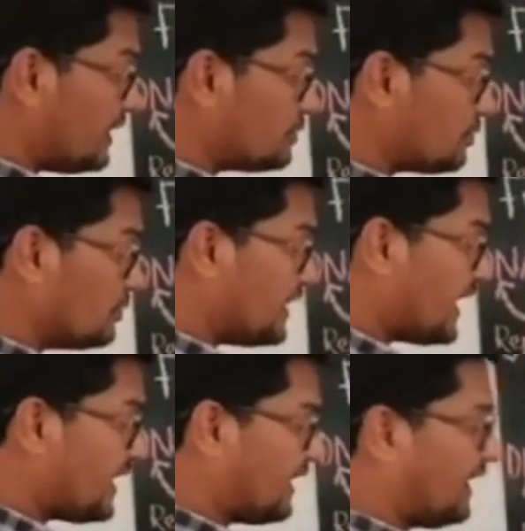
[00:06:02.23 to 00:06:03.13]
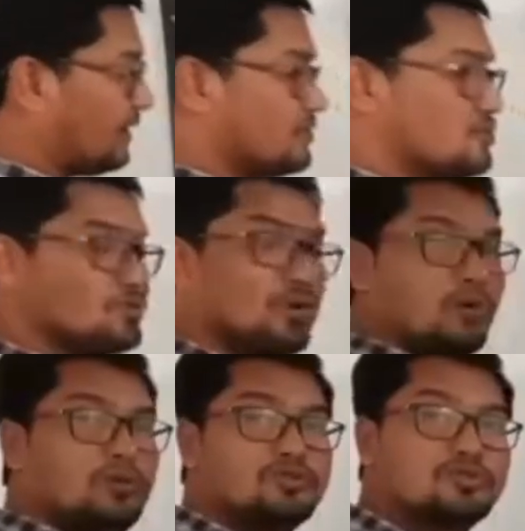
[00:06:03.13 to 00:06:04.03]
to DNA.
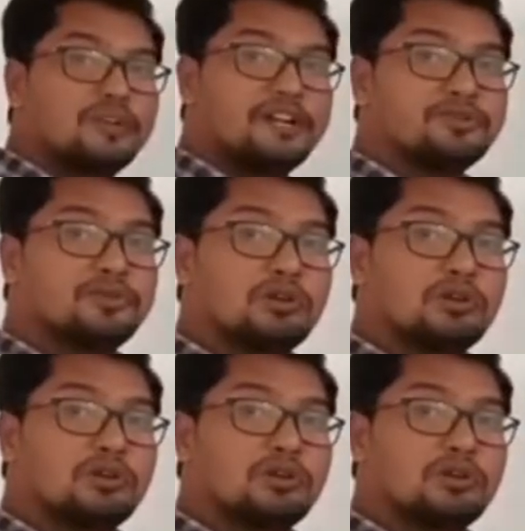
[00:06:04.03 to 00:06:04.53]
So students should